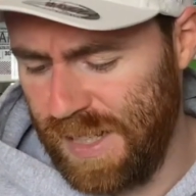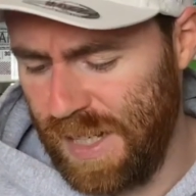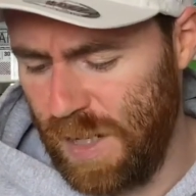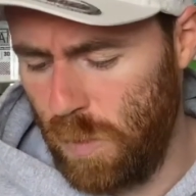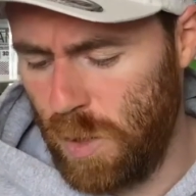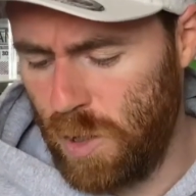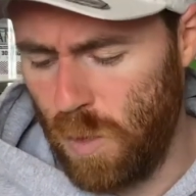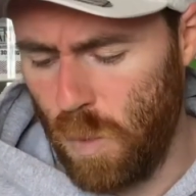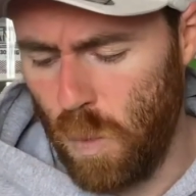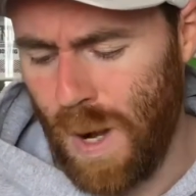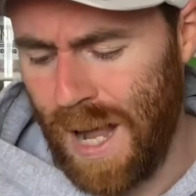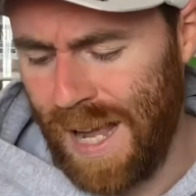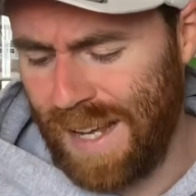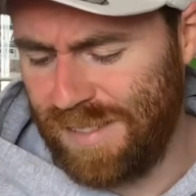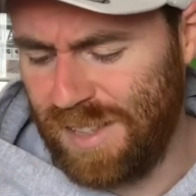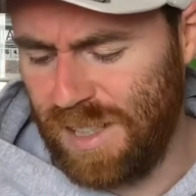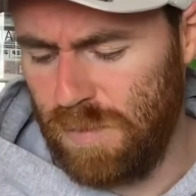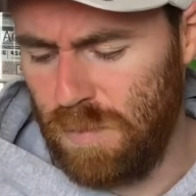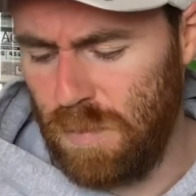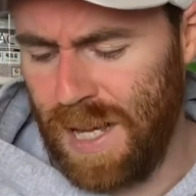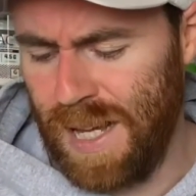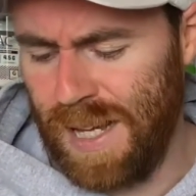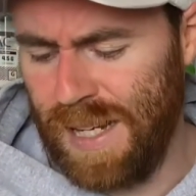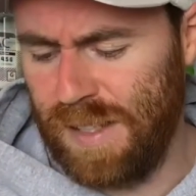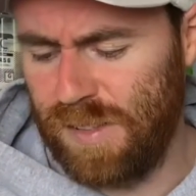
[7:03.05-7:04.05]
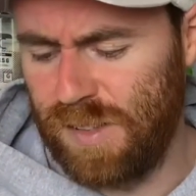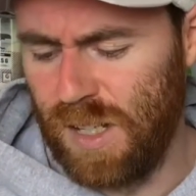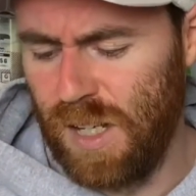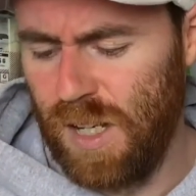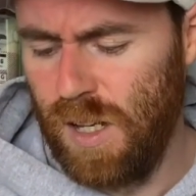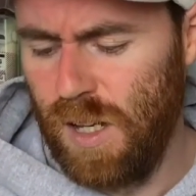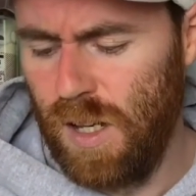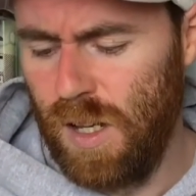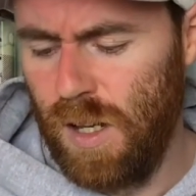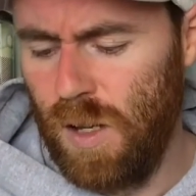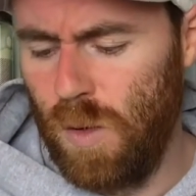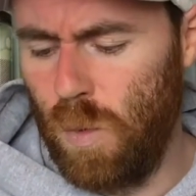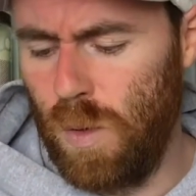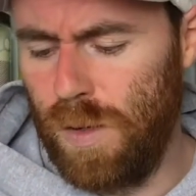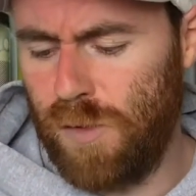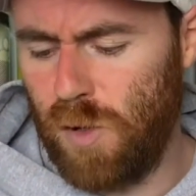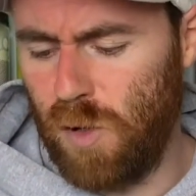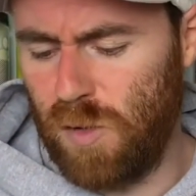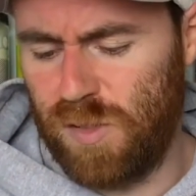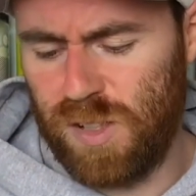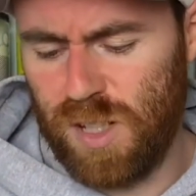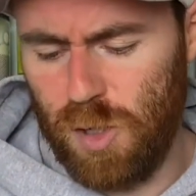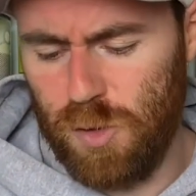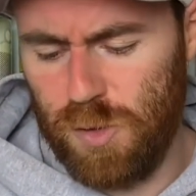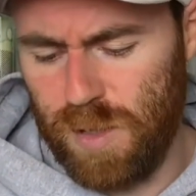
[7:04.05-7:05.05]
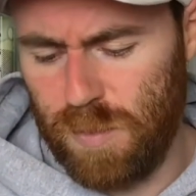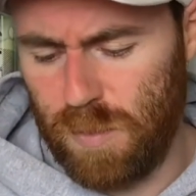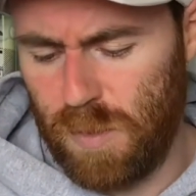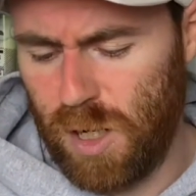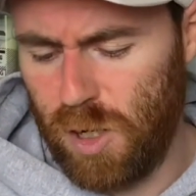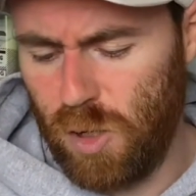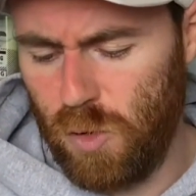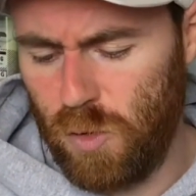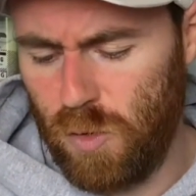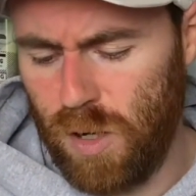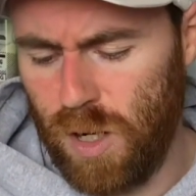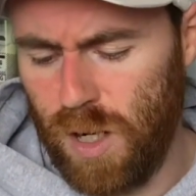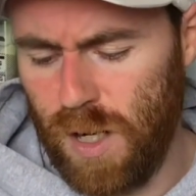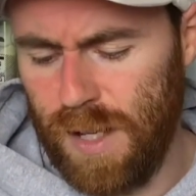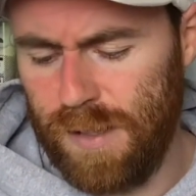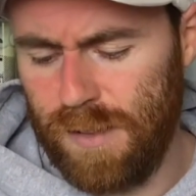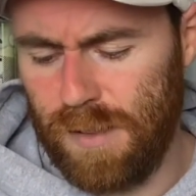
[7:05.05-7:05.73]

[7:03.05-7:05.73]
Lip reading: We've got waxy maize. We've got sodium chloride.